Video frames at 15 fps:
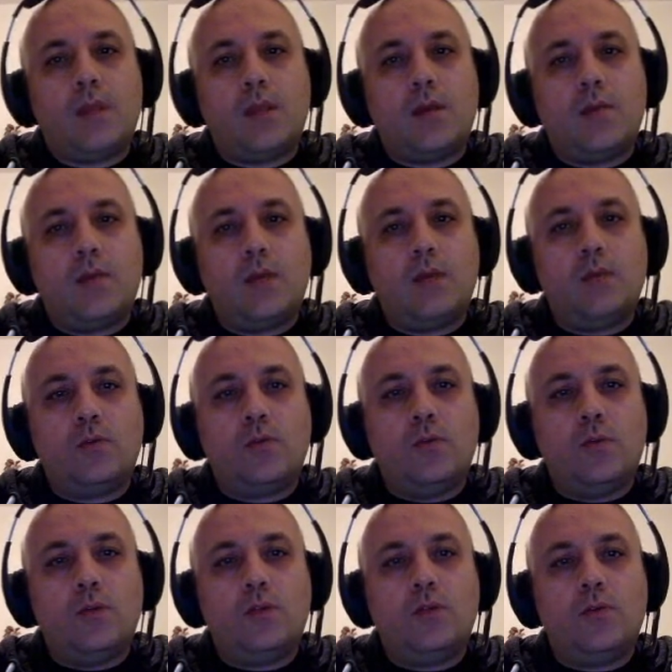we could
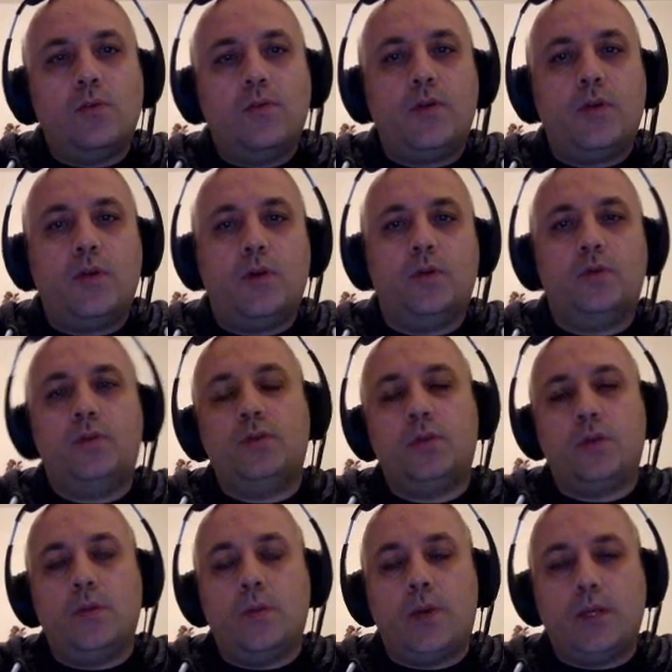call it overload
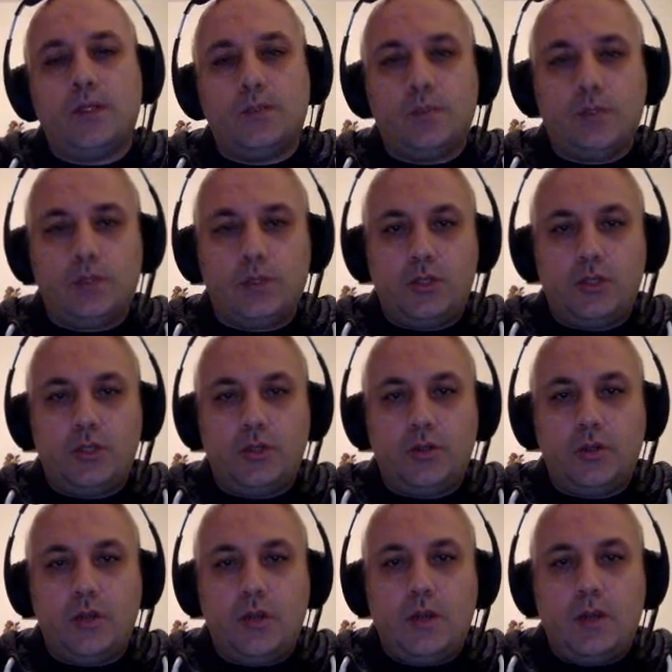in white's position.
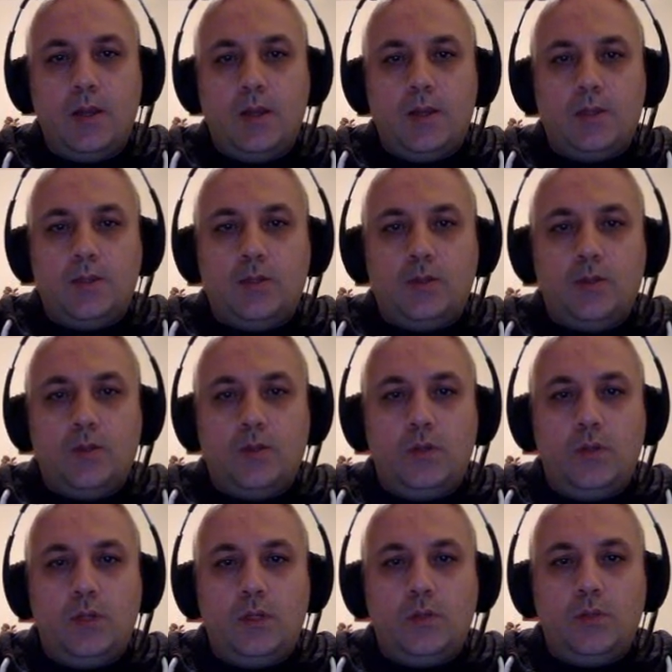So
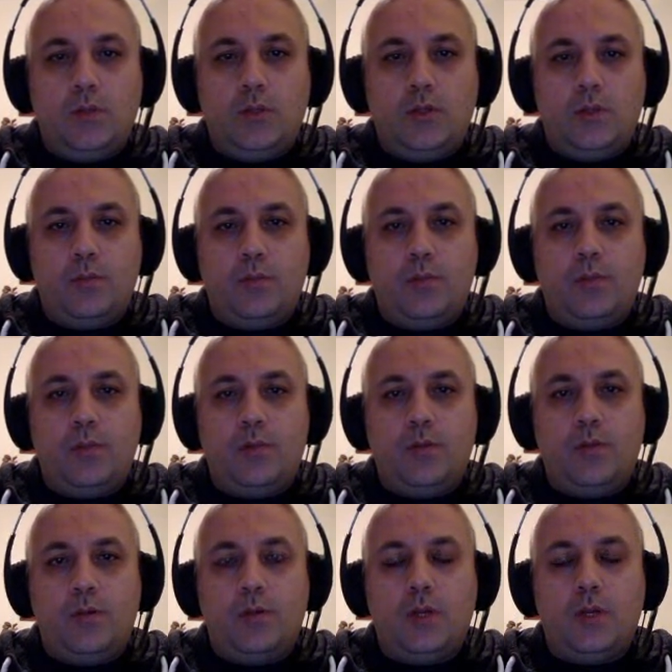this bishop
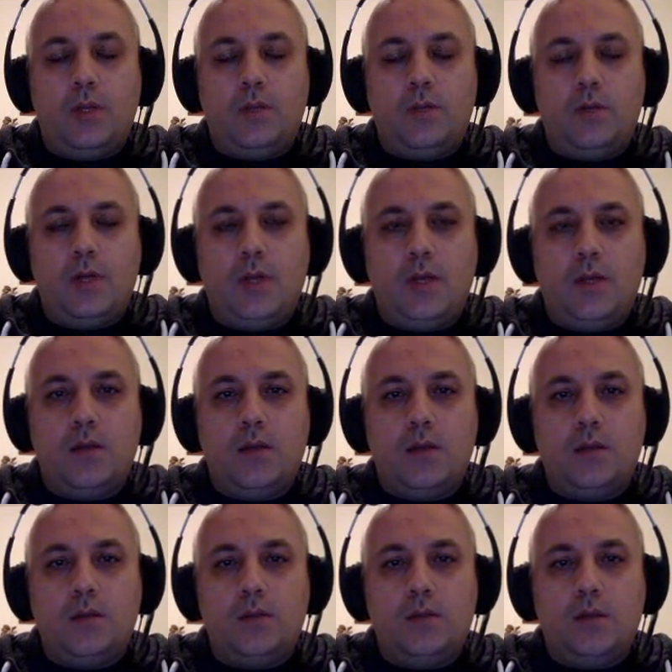on e three
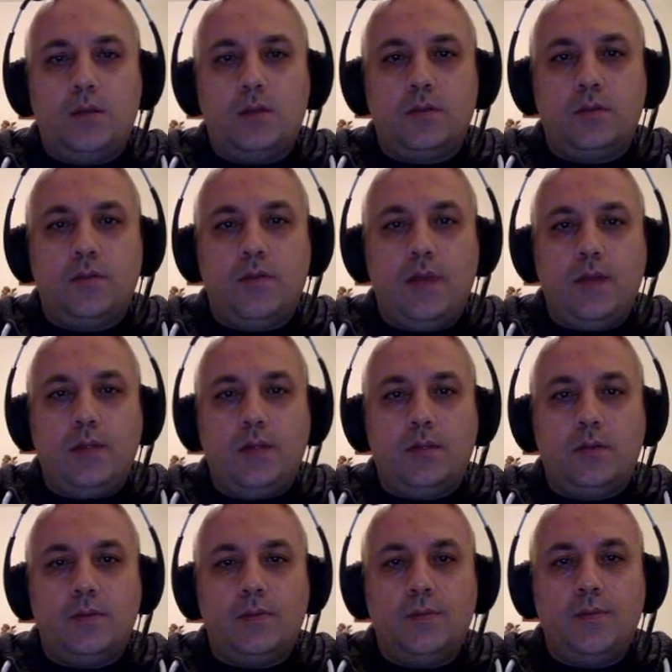is not defended.
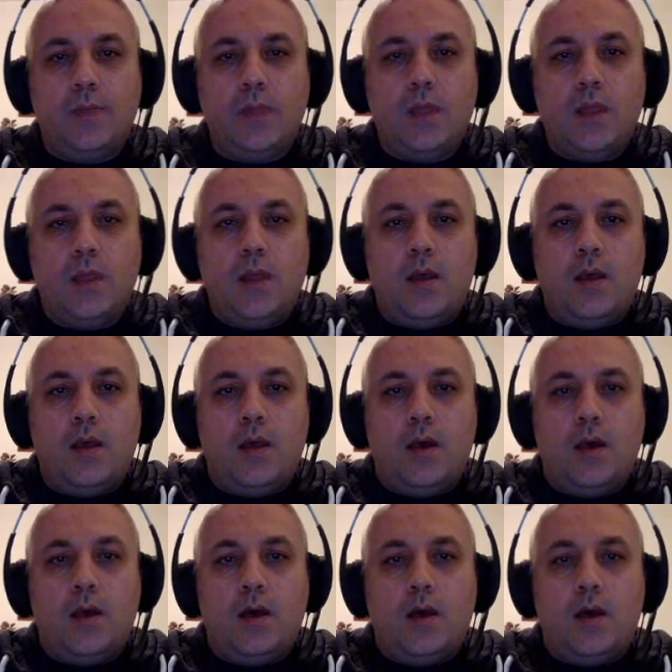
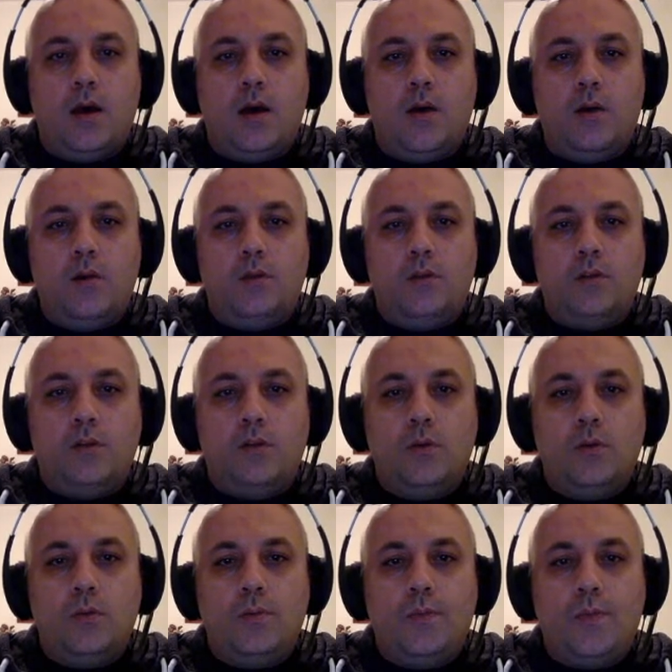Uh, also,
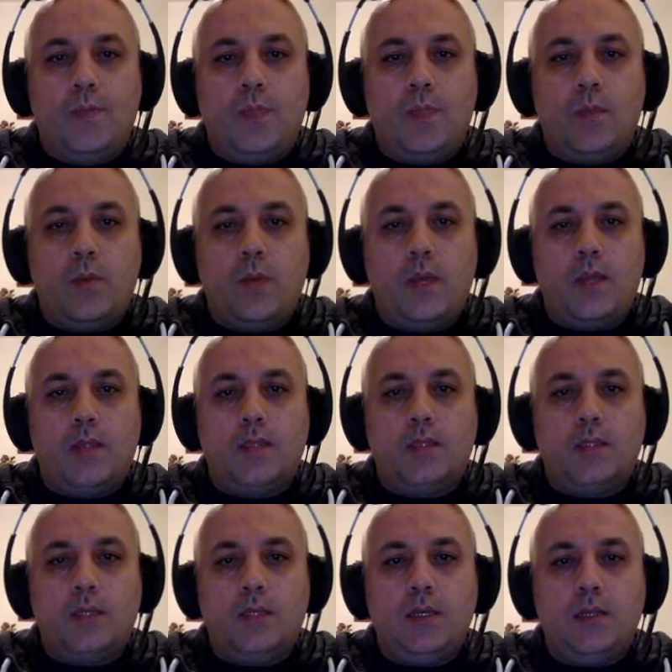we can
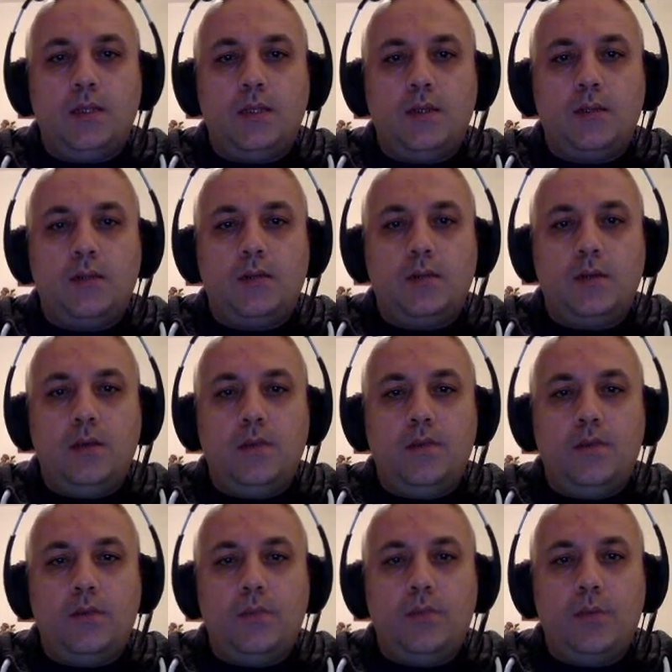see that the e
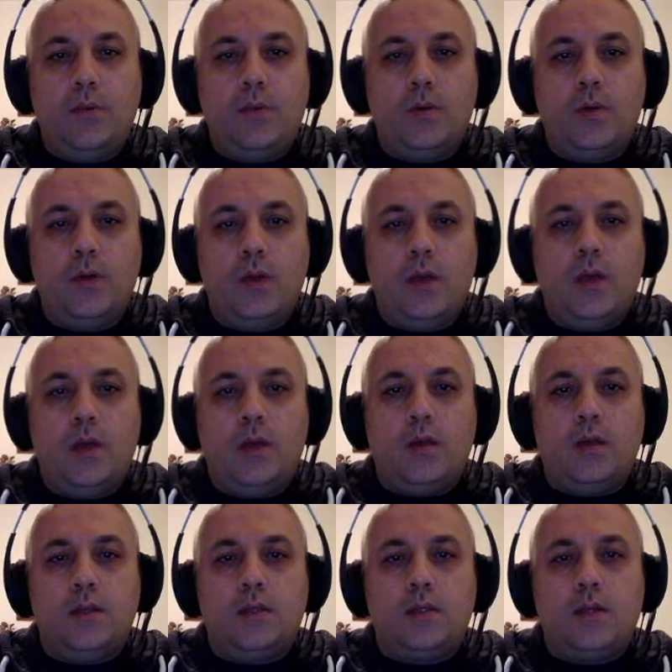four pawn
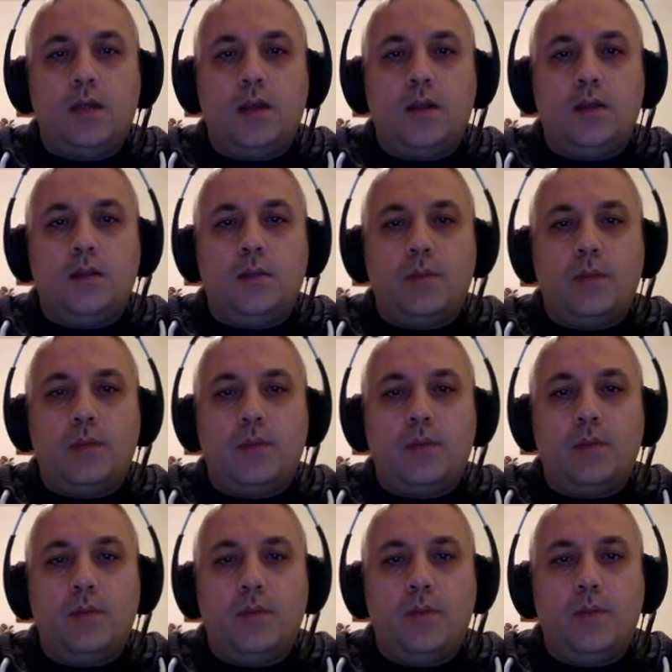is guarded by the
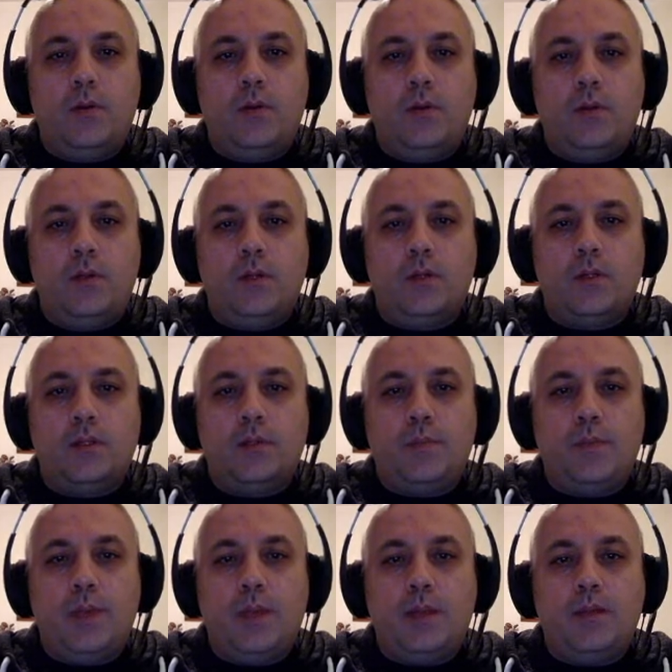pawn that is
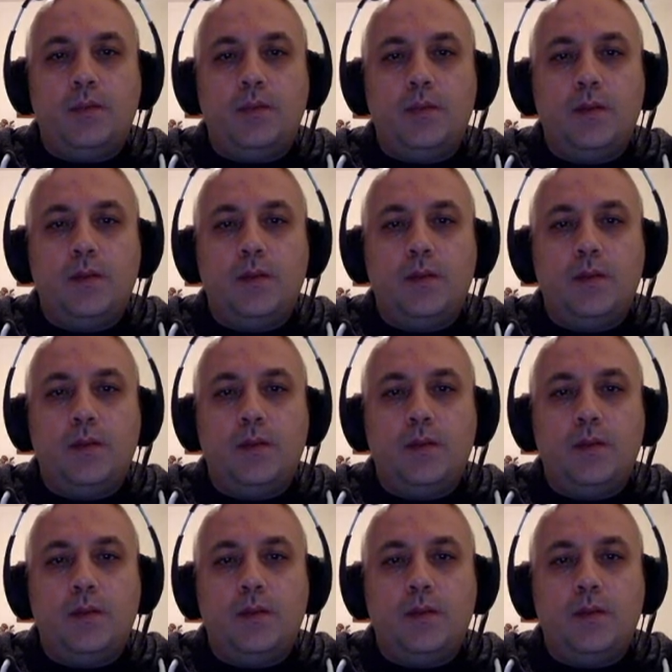pinned